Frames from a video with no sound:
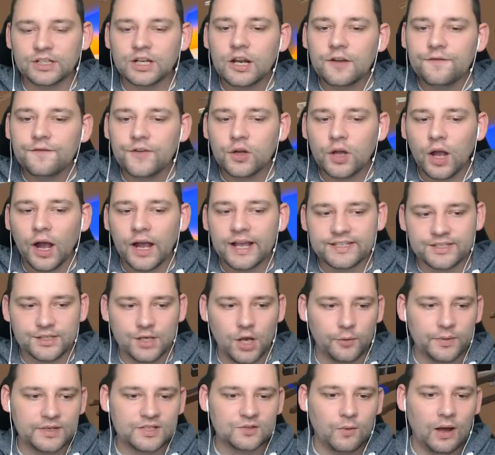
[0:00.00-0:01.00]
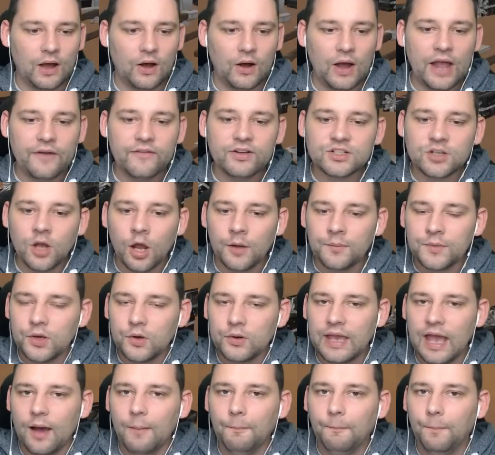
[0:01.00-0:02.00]
I don't know if you guys know as well. Every time you
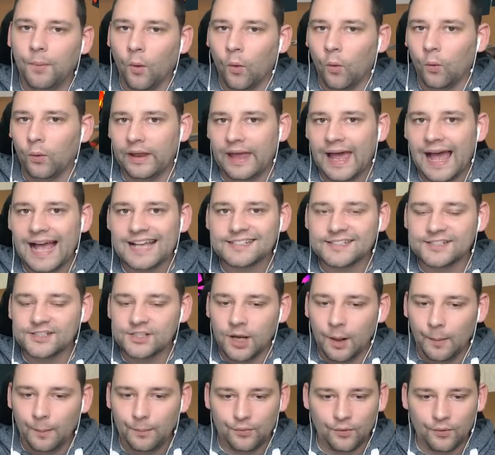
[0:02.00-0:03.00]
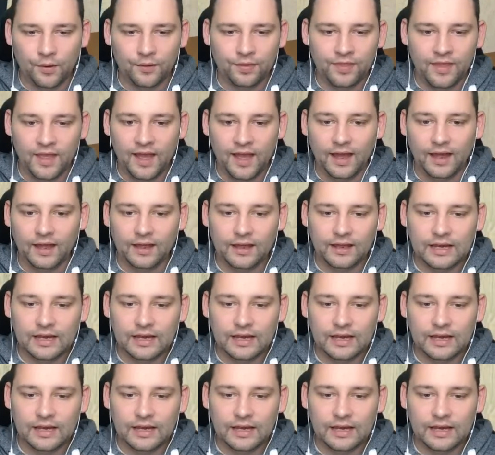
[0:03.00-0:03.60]
get a ball, it has a number on there.